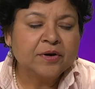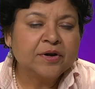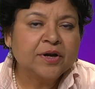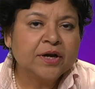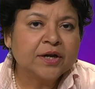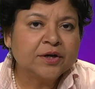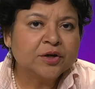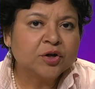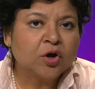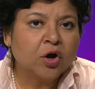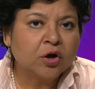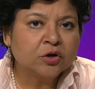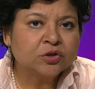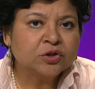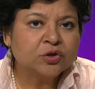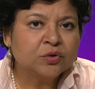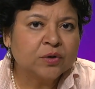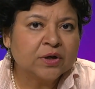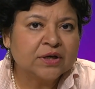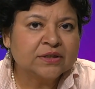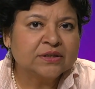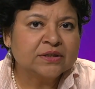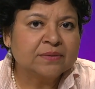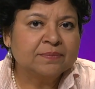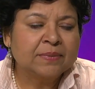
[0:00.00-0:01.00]
Maria, talk
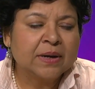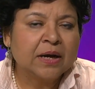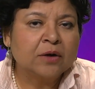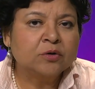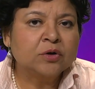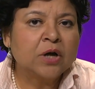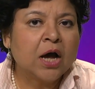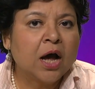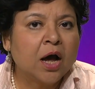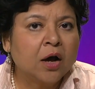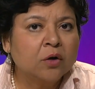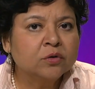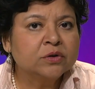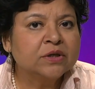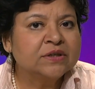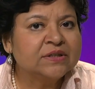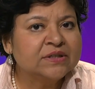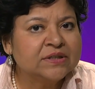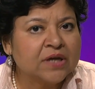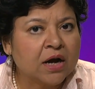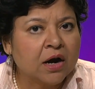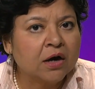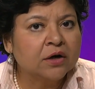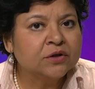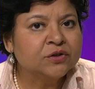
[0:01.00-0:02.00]
to us about how the
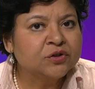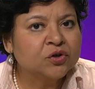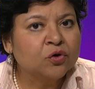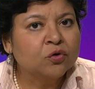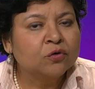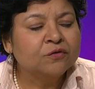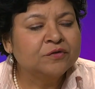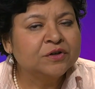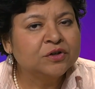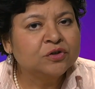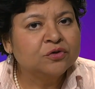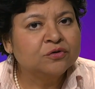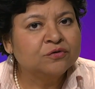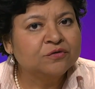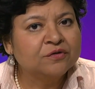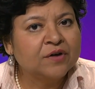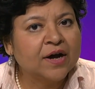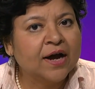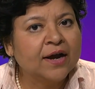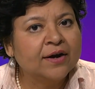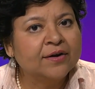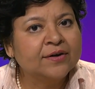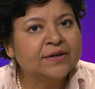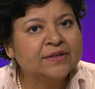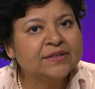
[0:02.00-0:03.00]
SARS CoV two
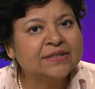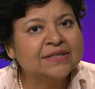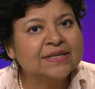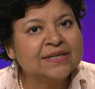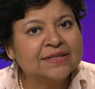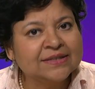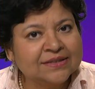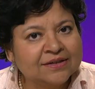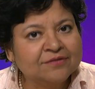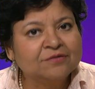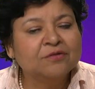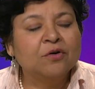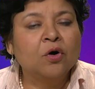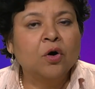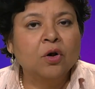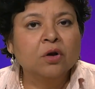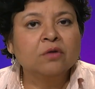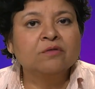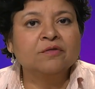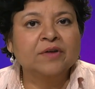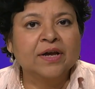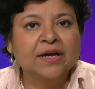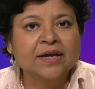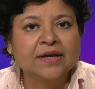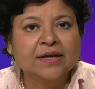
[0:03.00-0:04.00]
virus is
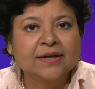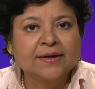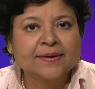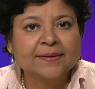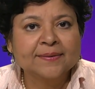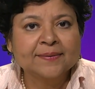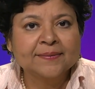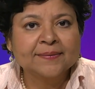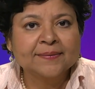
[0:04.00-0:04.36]
evolving.